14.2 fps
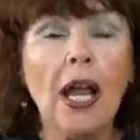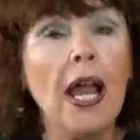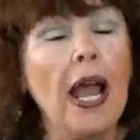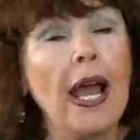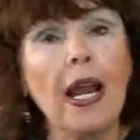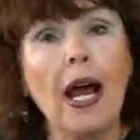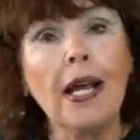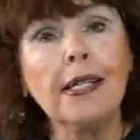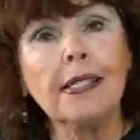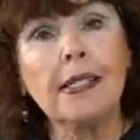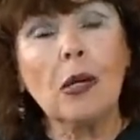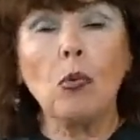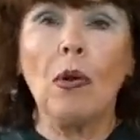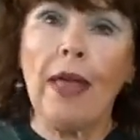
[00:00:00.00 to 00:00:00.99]
And I
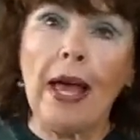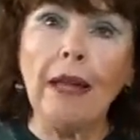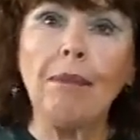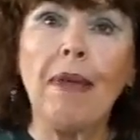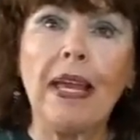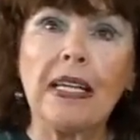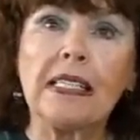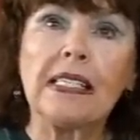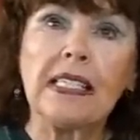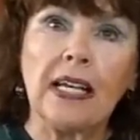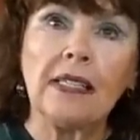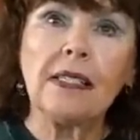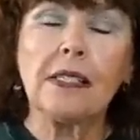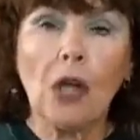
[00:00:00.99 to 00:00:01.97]
said, well, that makes
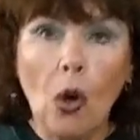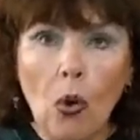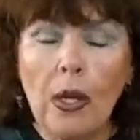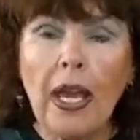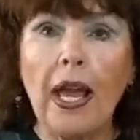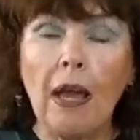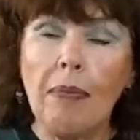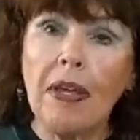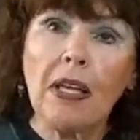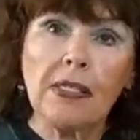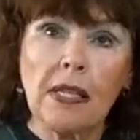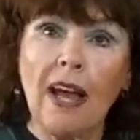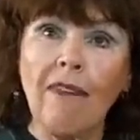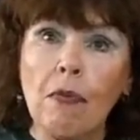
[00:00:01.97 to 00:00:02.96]
sense. Okay,
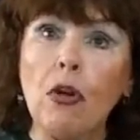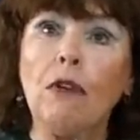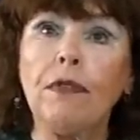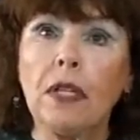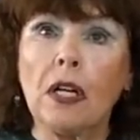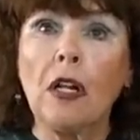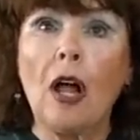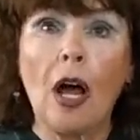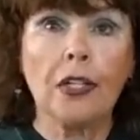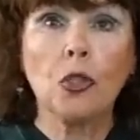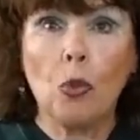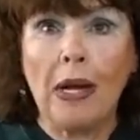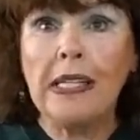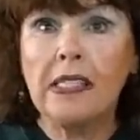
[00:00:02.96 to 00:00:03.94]
because I've moved the clock
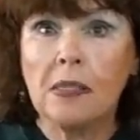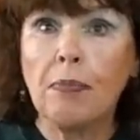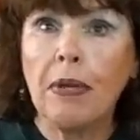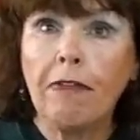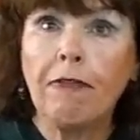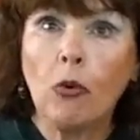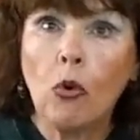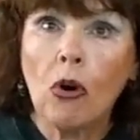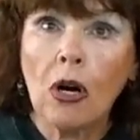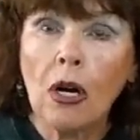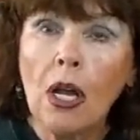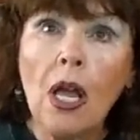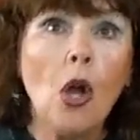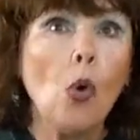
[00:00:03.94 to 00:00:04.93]
twice
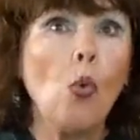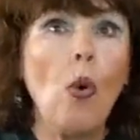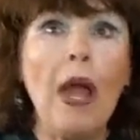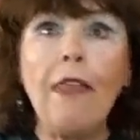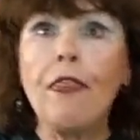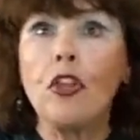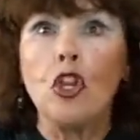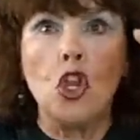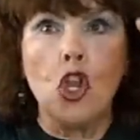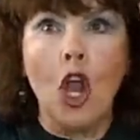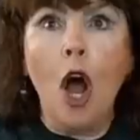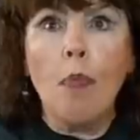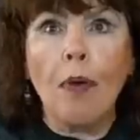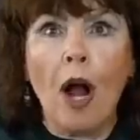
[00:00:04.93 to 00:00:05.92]
before with
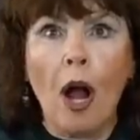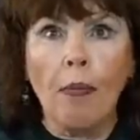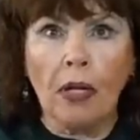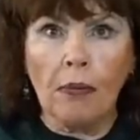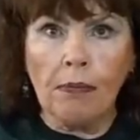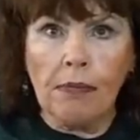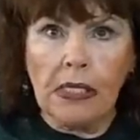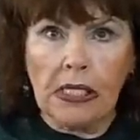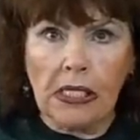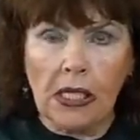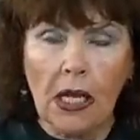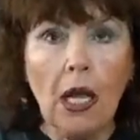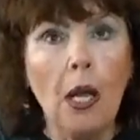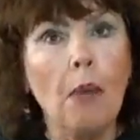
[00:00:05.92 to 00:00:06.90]
no problems,
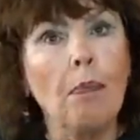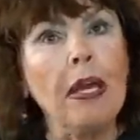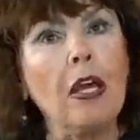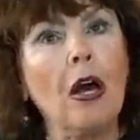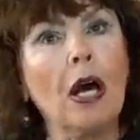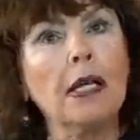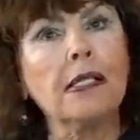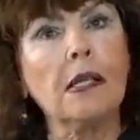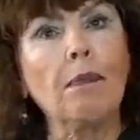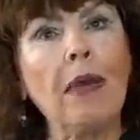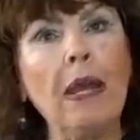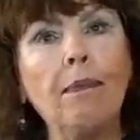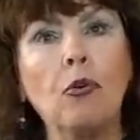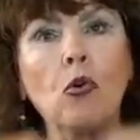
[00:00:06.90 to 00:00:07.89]
because the
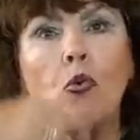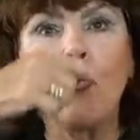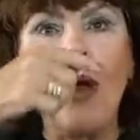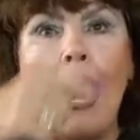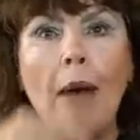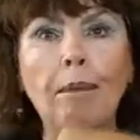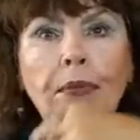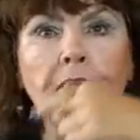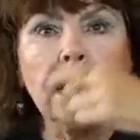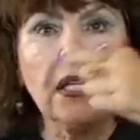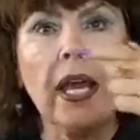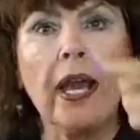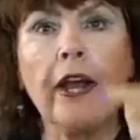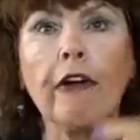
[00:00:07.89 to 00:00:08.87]
people wrapped it
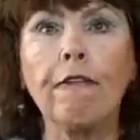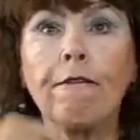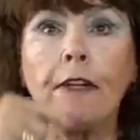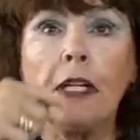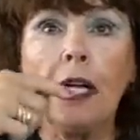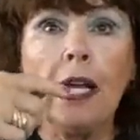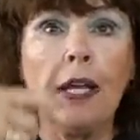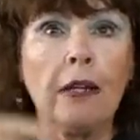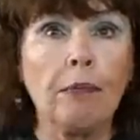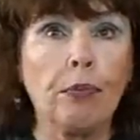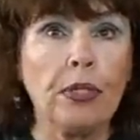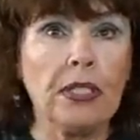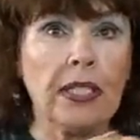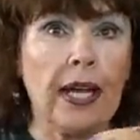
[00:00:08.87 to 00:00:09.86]
carefully in
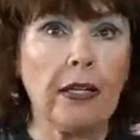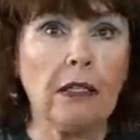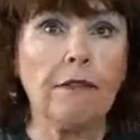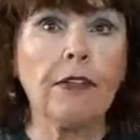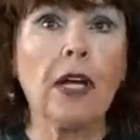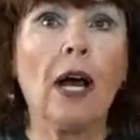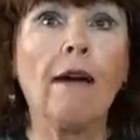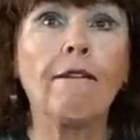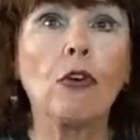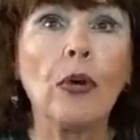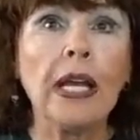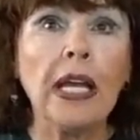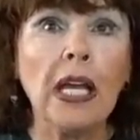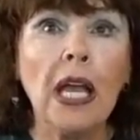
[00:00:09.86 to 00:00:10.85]
protective
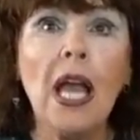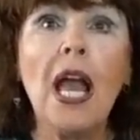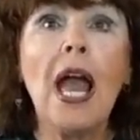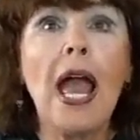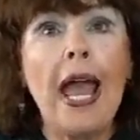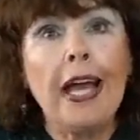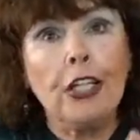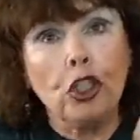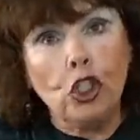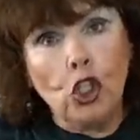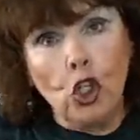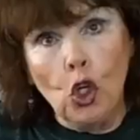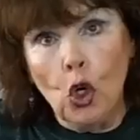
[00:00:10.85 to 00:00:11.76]
covering, and